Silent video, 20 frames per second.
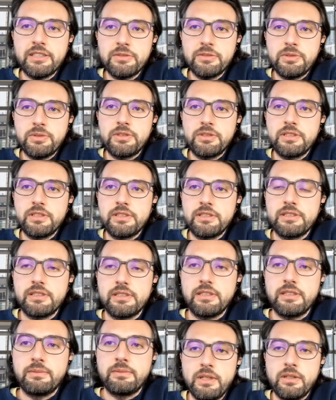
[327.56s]
TaxPerts.
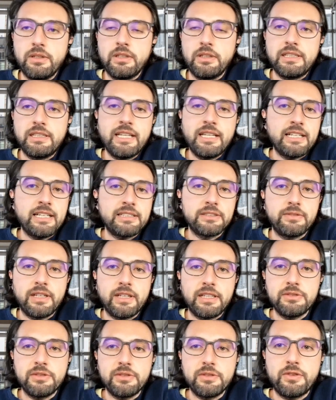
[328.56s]
We are a tax
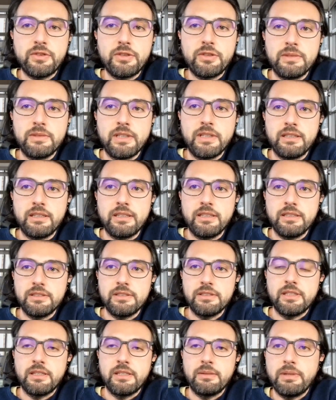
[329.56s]
advisory firm that
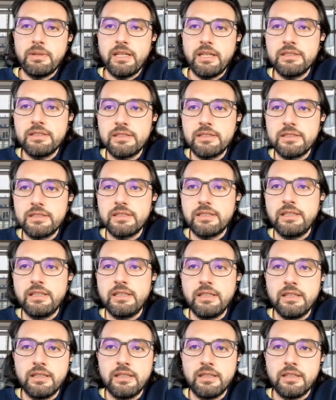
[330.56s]
is based
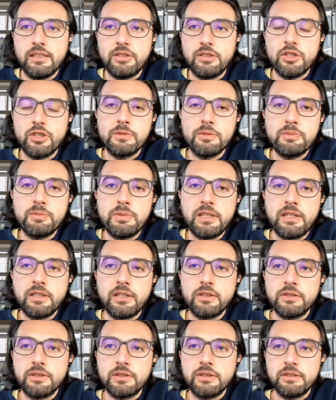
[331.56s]
in the
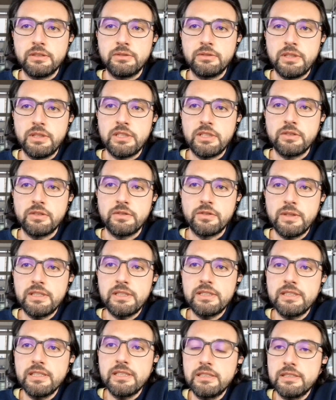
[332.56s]
German-speaking region of
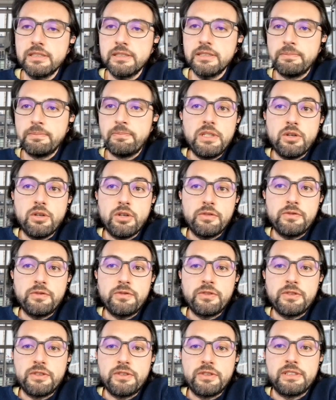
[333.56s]
Switzerland. We
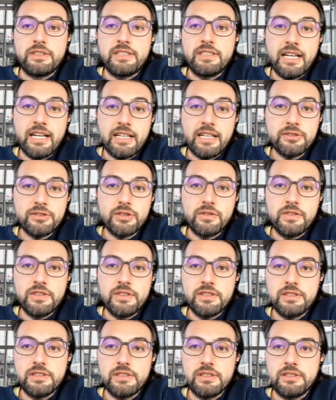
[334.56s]
offer tax
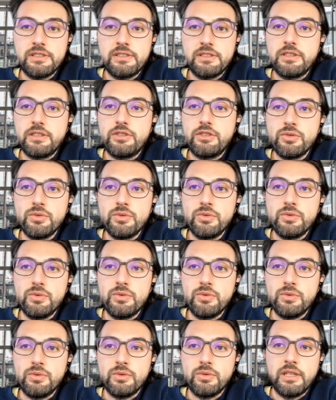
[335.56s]
services
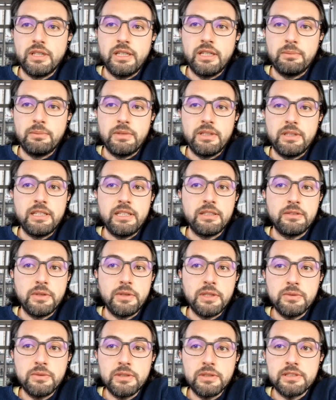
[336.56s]
to
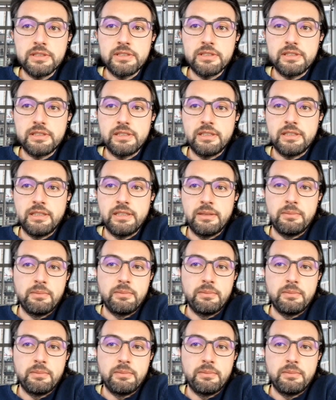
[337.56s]
individuals,